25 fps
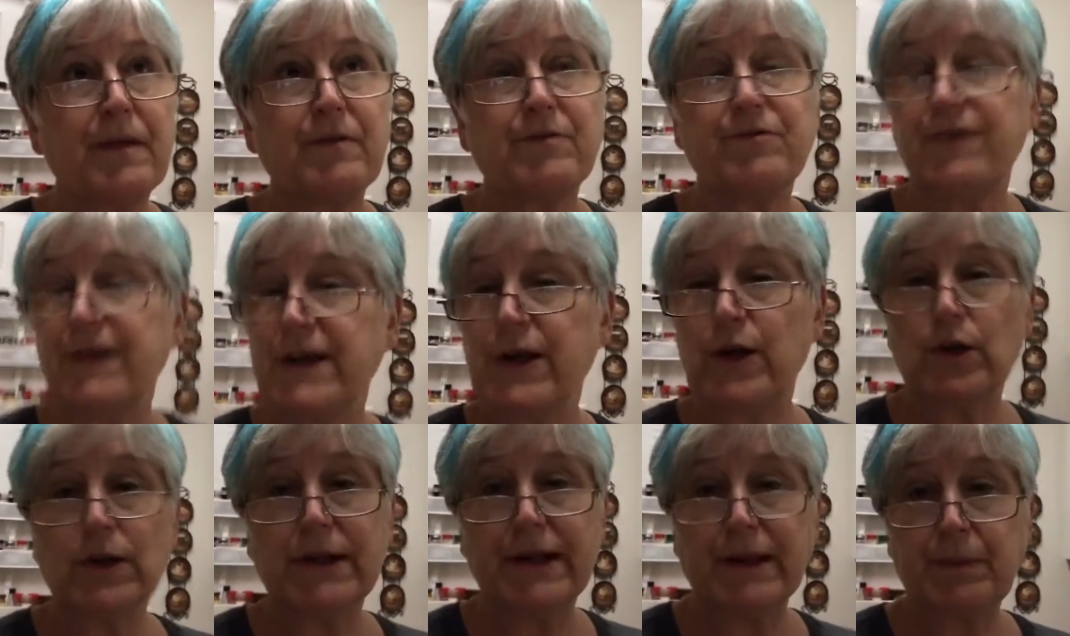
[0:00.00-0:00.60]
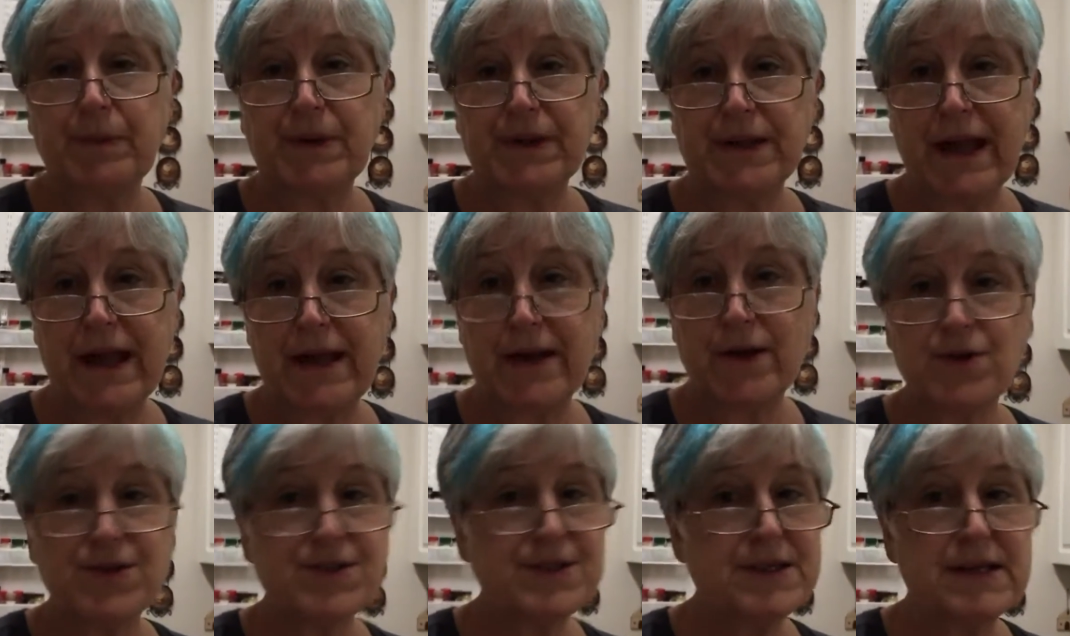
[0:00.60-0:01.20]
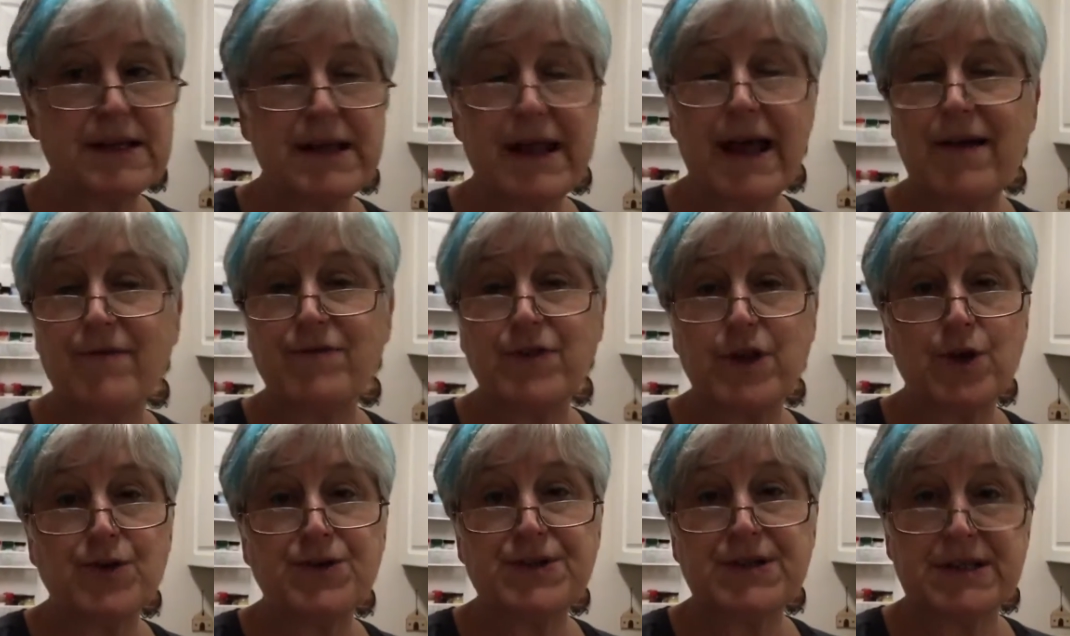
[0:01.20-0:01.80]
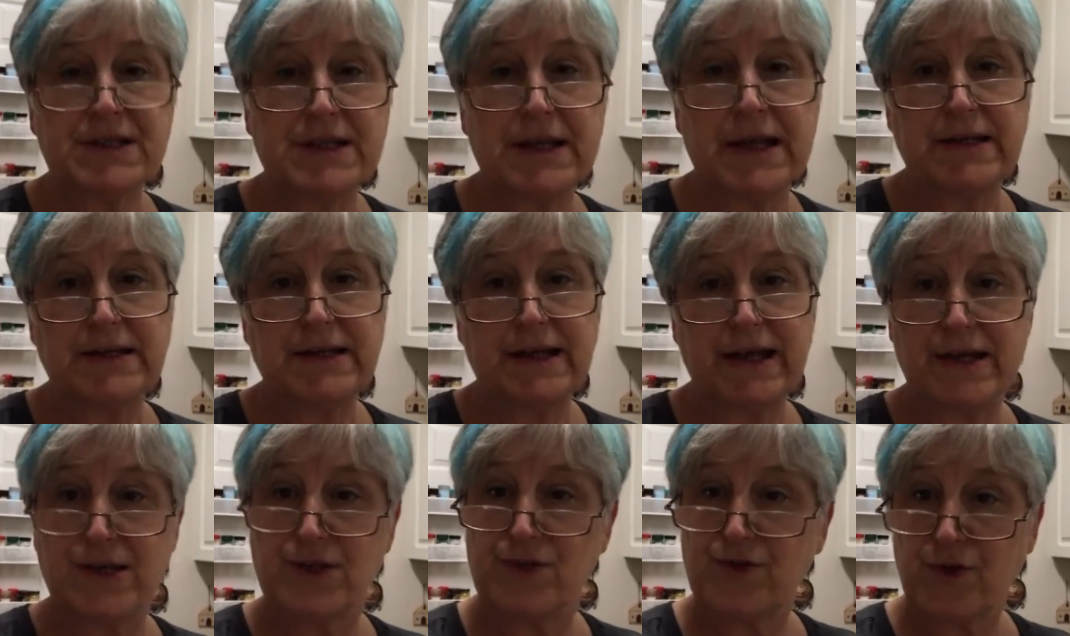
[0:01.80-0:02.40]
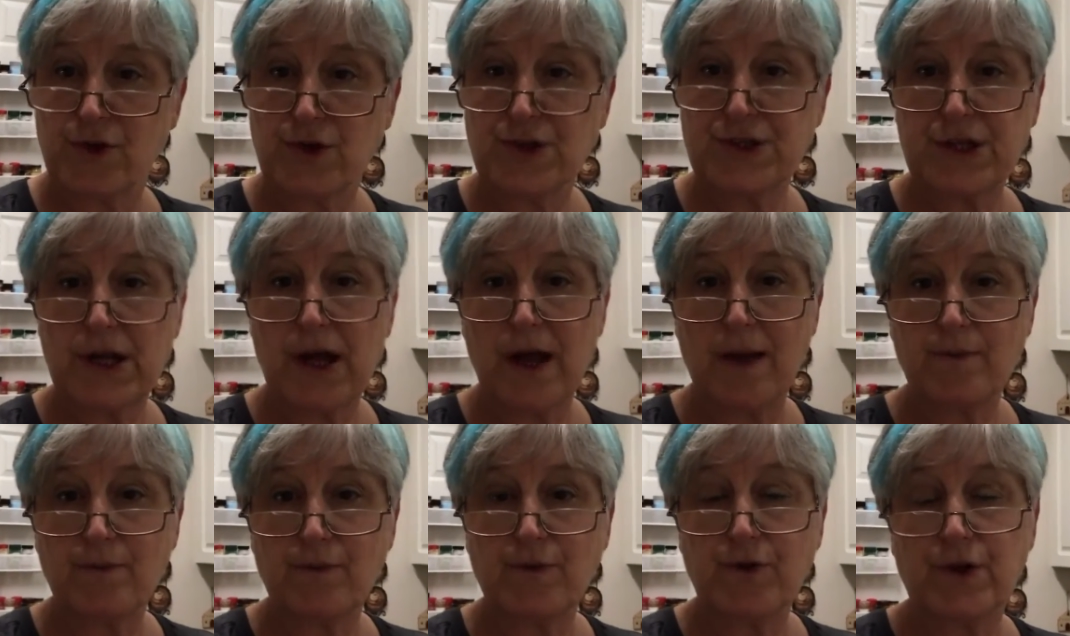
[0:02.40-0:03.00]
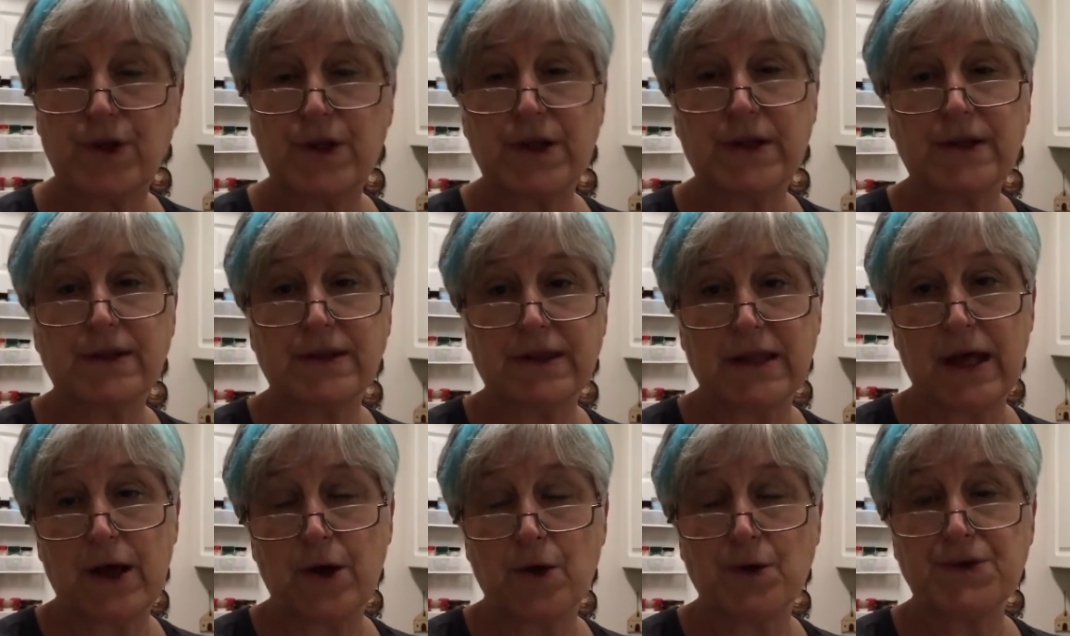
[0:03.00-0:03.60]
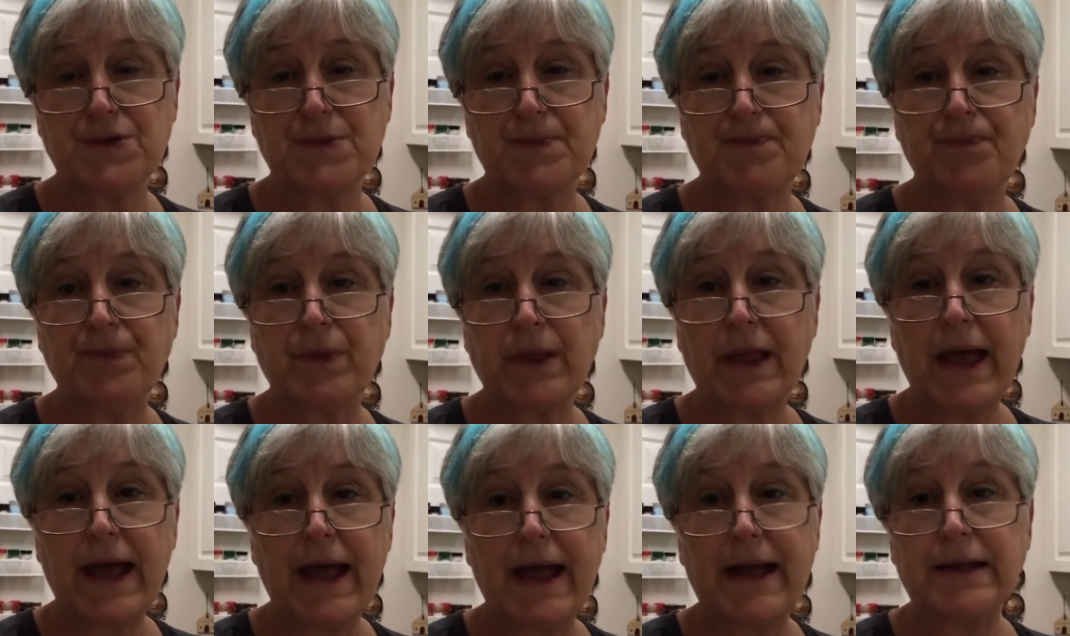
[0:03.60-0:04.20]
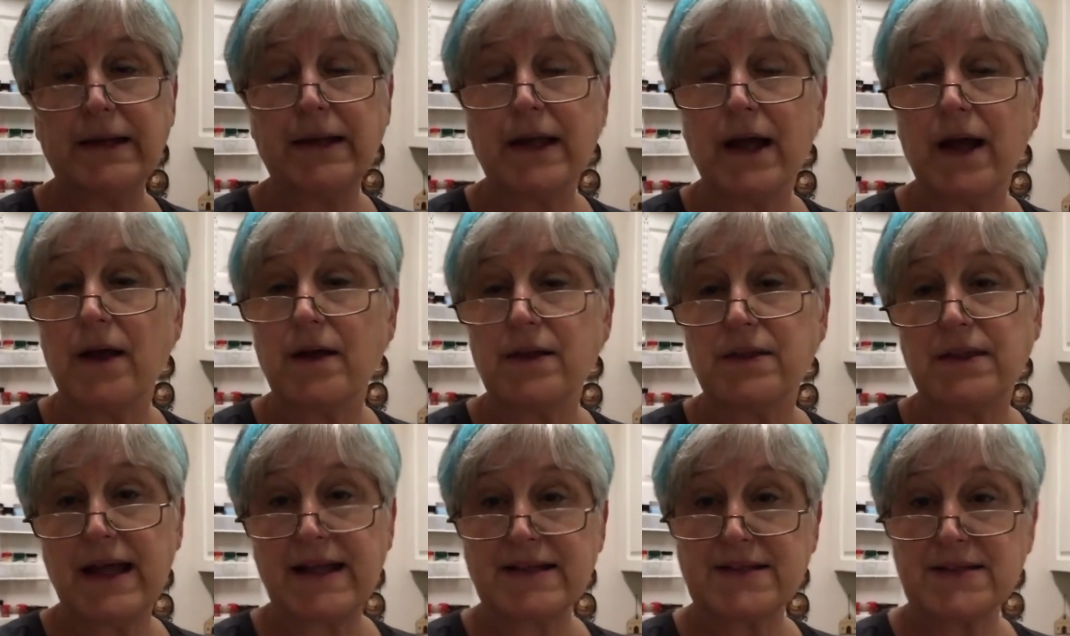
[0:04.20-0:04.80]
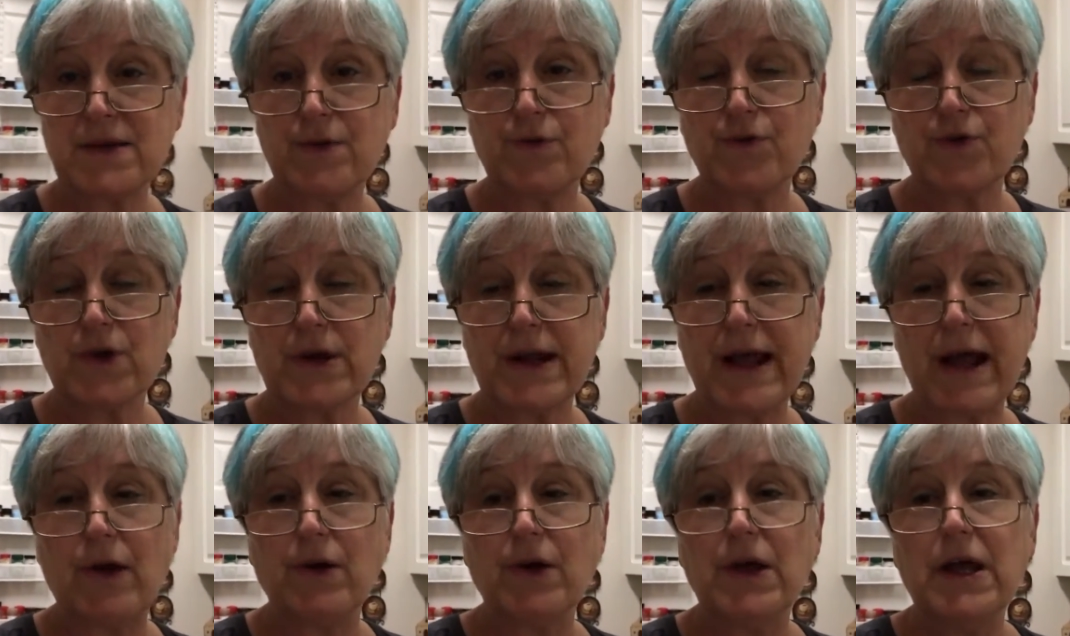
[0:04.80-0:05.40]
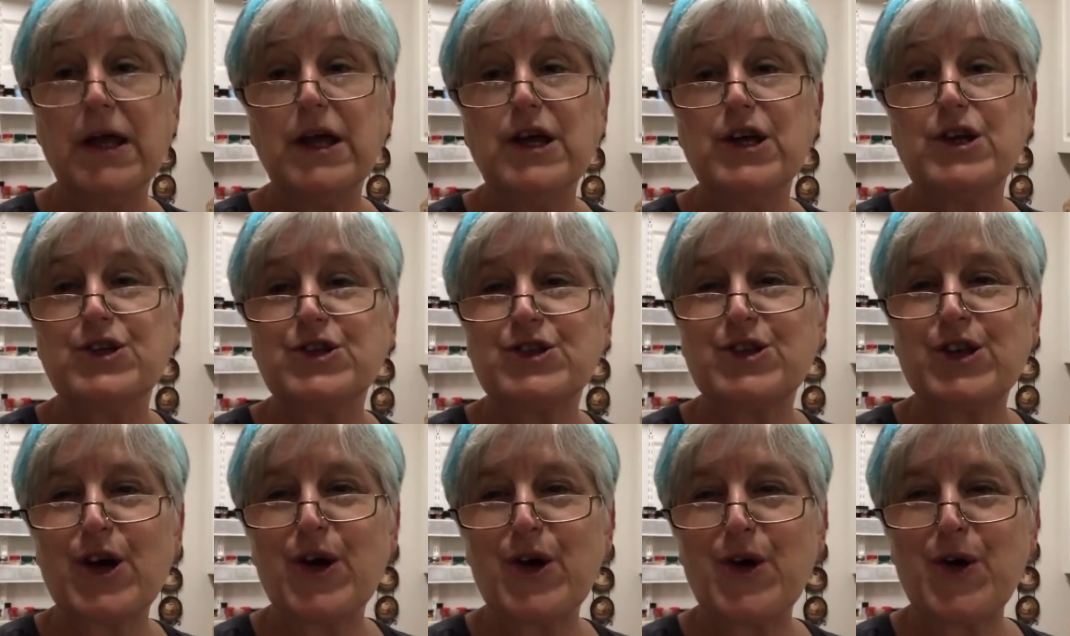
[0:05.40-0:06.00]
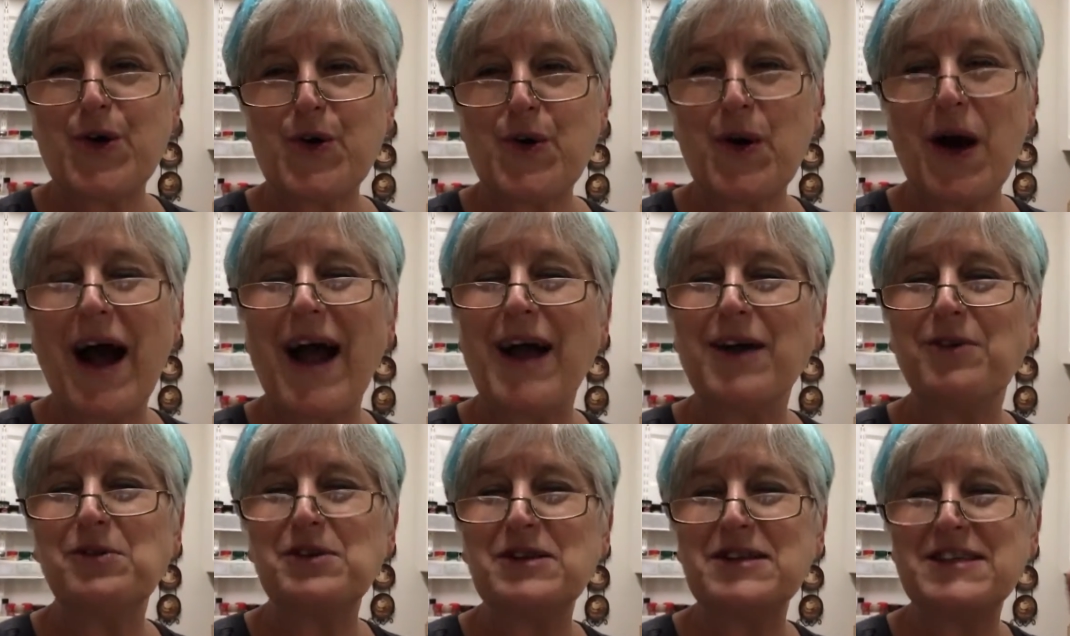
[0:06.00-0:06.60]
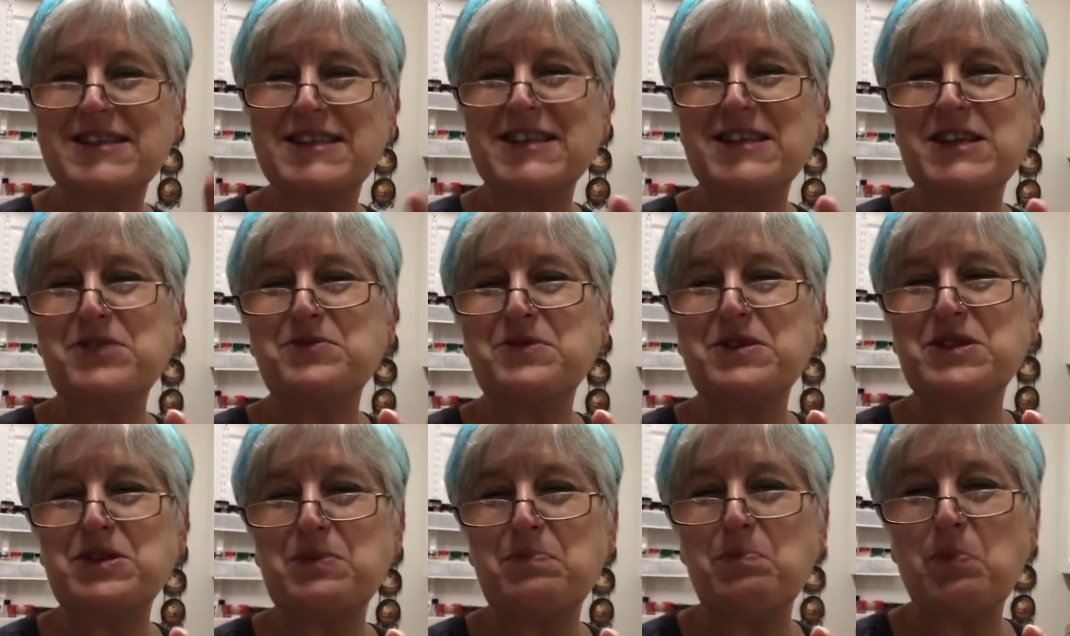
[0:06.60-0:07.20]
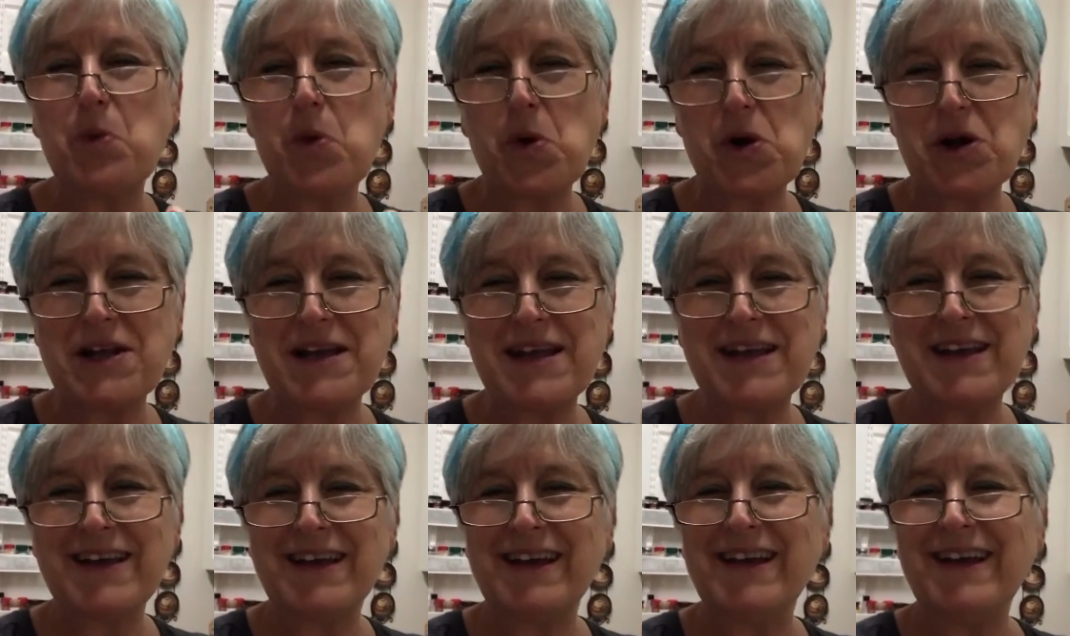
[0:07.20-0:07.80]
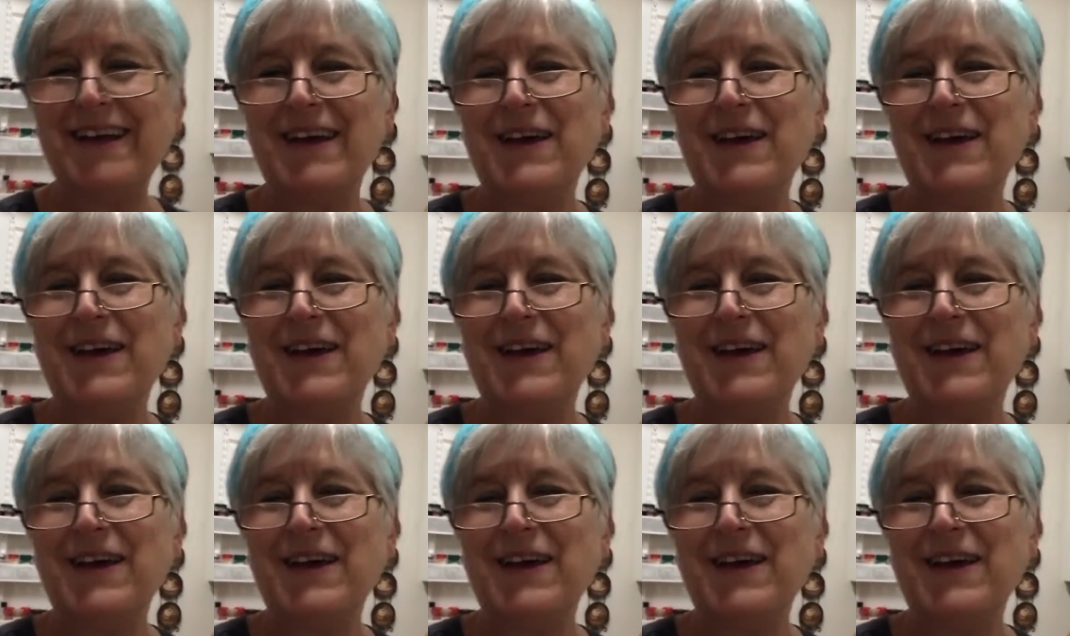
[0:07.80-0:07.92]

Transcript: Fingerling potatoes. Didn't have those in 10 days. First time for the, those. And uh, that's it for now. So I will see you in the morning.